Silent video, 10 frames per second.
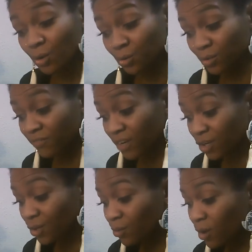who the fuck
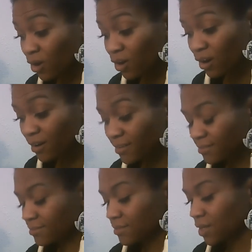you are.
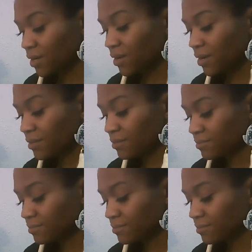All right.